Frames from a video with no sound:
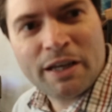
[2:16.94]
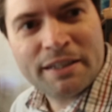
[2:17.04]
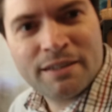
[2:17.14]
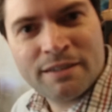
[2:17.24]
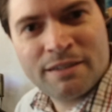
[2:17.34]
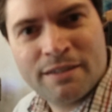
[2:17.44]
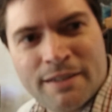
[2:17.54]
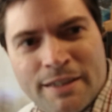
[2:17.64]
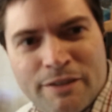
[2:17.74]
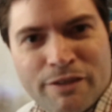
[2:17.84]
liked it,
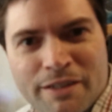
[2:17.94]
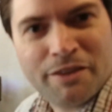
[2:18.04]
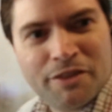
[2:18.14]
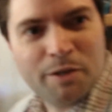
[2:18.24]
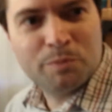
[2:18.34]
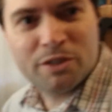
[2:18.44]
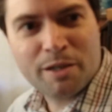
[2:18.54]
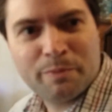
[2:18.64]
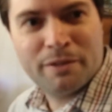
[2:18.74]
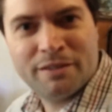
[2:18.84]
give it a thumbs
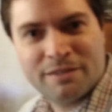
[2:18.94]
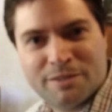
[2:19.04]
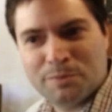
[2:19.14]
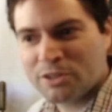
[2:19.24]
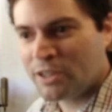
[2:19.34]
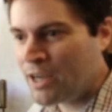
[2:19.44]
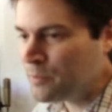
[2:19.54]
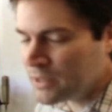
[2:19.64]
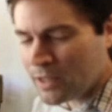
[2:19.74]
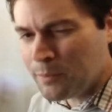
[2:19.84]
up and
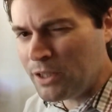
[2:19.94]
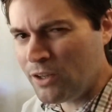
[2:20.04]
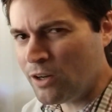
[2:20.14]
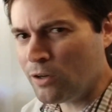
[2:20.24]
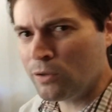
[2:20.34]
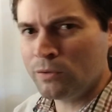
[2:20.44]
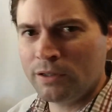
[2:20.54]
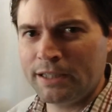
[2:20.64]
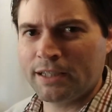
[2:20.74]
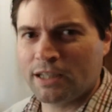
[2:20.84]
subscribe, and let me know
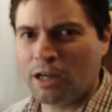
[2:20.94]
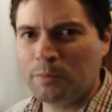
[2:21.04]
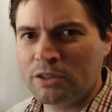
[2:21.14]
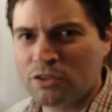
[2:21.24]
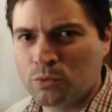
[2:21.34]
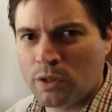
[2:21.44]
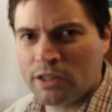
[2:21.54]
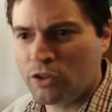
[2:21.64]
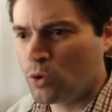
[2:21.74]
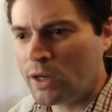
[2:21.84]
in the comments what
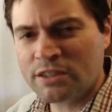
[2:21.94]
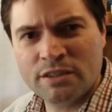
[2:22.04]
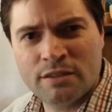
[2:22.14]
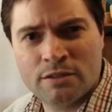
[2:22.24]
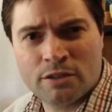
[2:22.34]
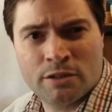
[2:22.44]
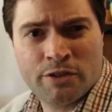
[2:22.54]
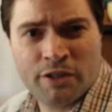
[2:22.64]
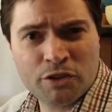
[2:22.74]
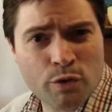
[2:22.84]
other questions
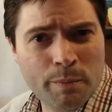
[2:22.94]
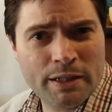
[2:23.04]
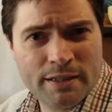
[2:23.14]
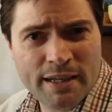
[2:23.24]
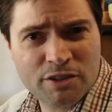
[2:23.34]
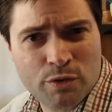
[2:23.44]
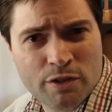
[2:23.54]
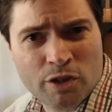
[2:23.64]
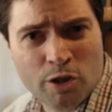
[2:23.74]
or things you want me to test with